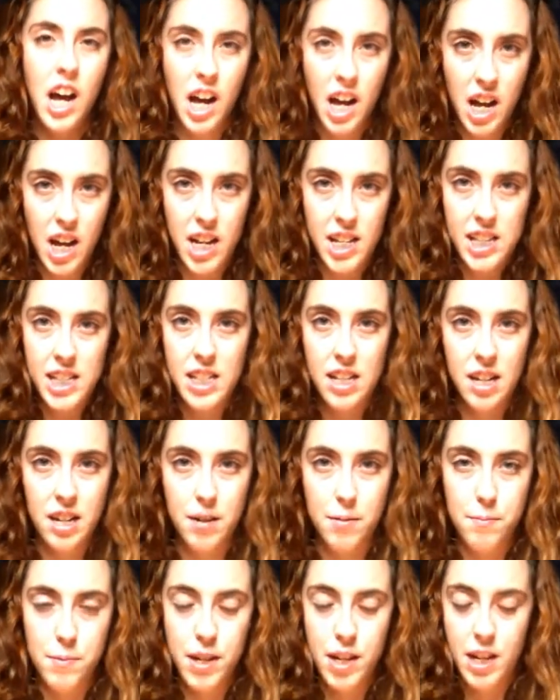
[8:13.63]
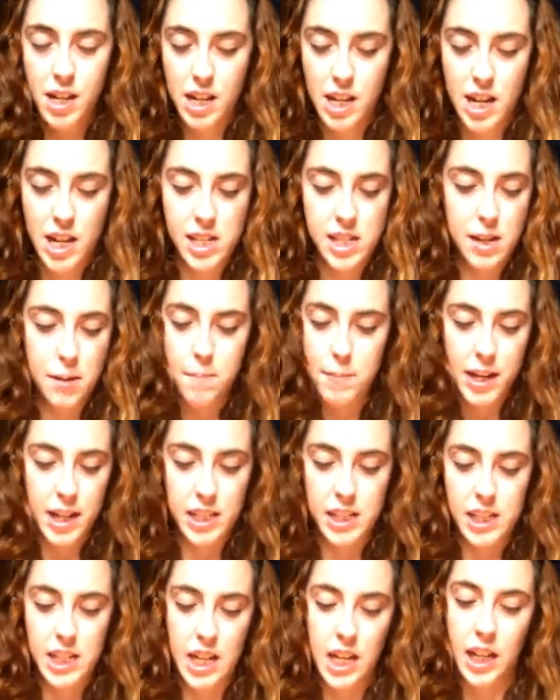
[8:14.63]
awesome. It's
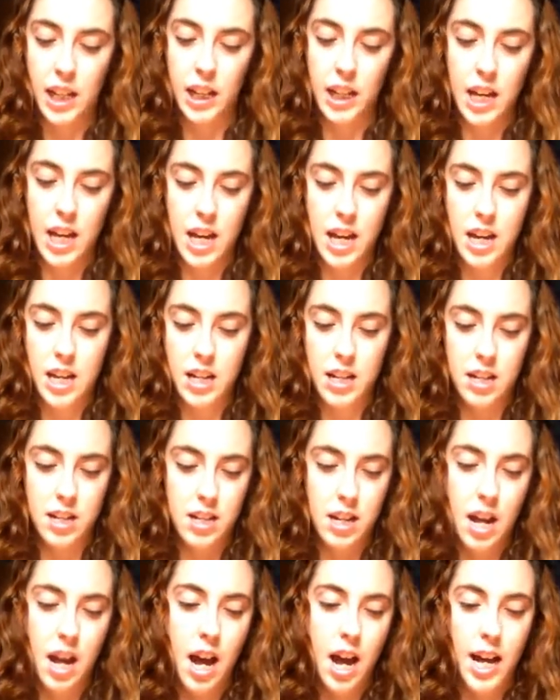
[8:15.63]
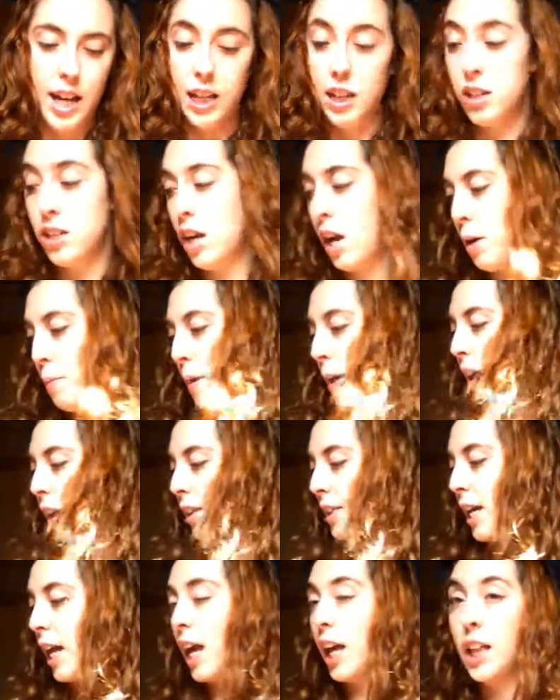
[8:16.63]
amazing, and I could talk about it
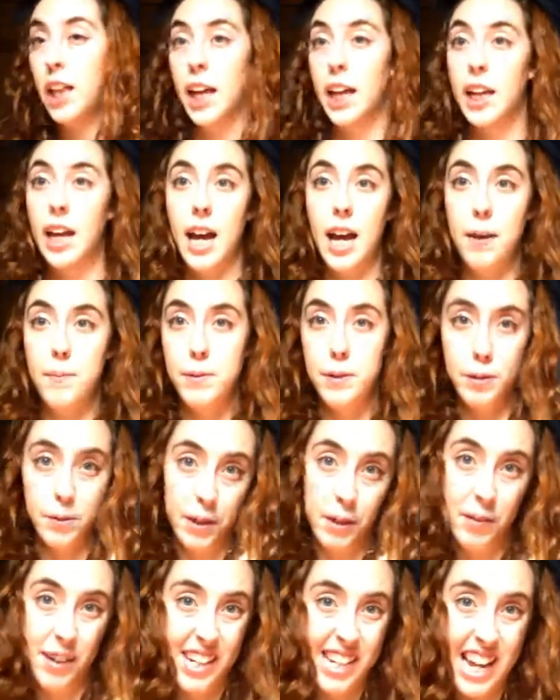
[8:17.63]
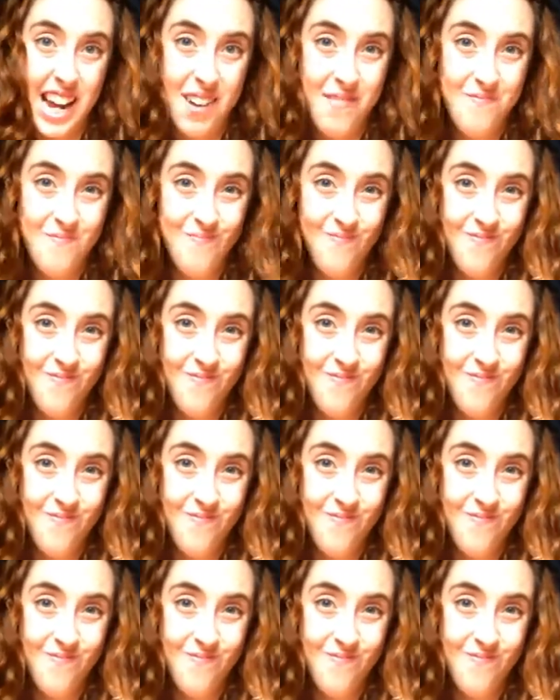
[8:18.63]
all day like I'm doing right now.